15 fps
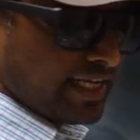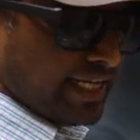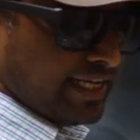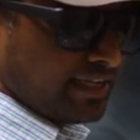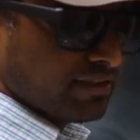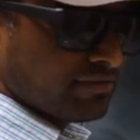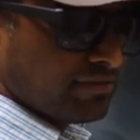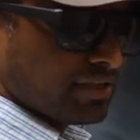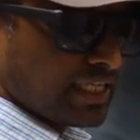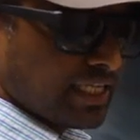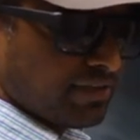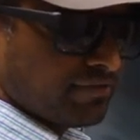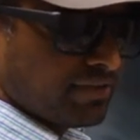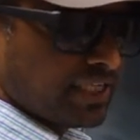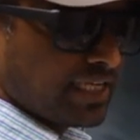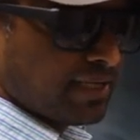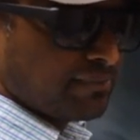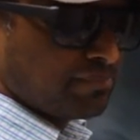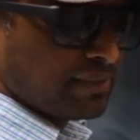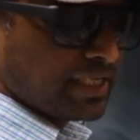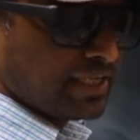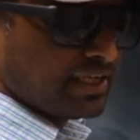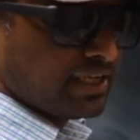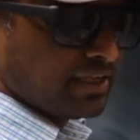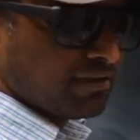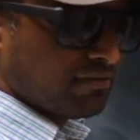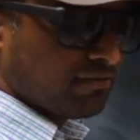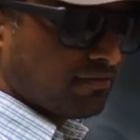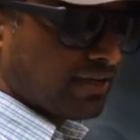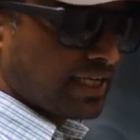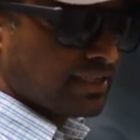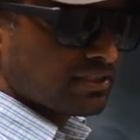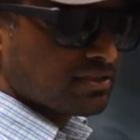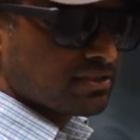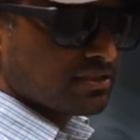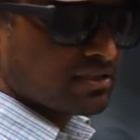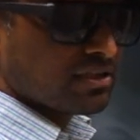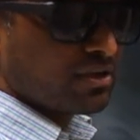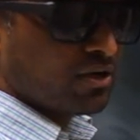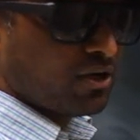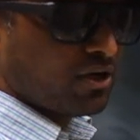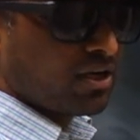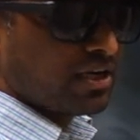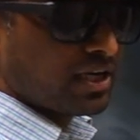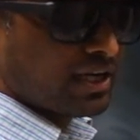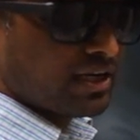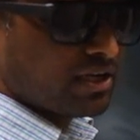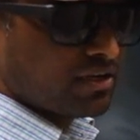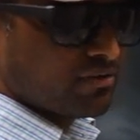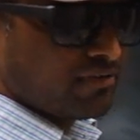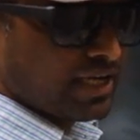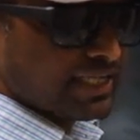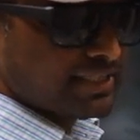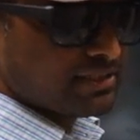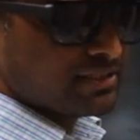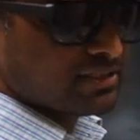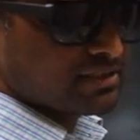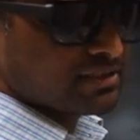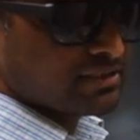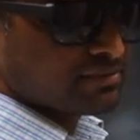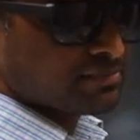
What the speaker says: enough if it appeared once or twice.